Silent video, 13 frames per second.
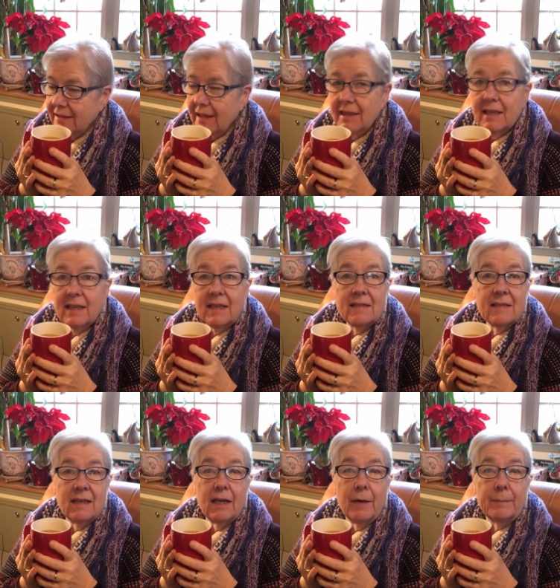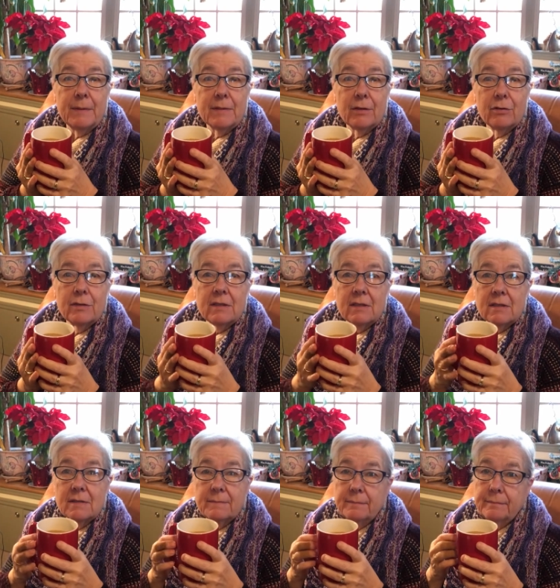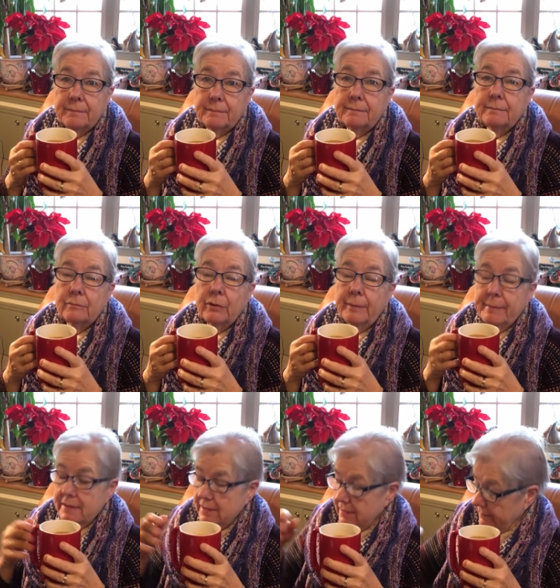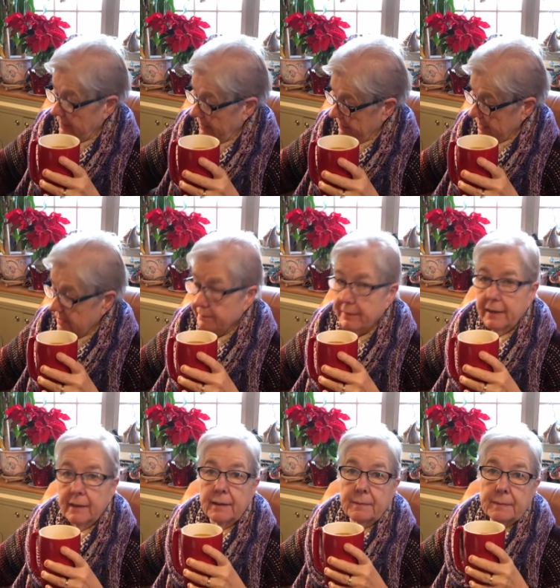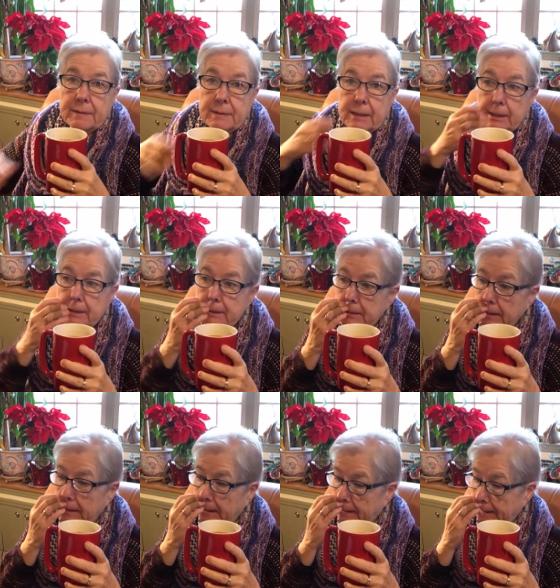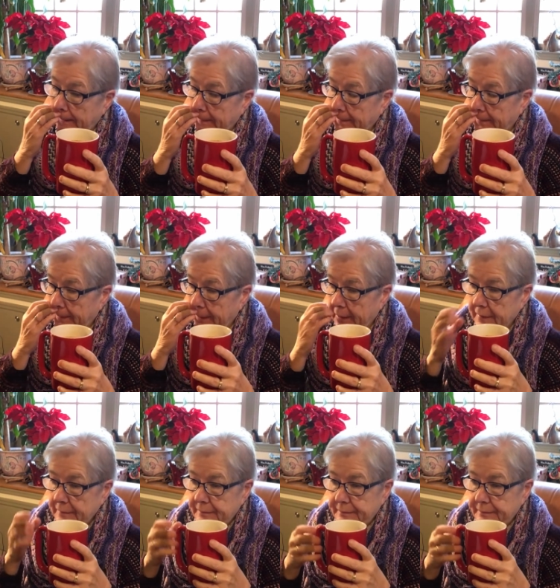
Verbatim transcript: I think I said happy solstice. We missed it. I missed it by a couple of days, but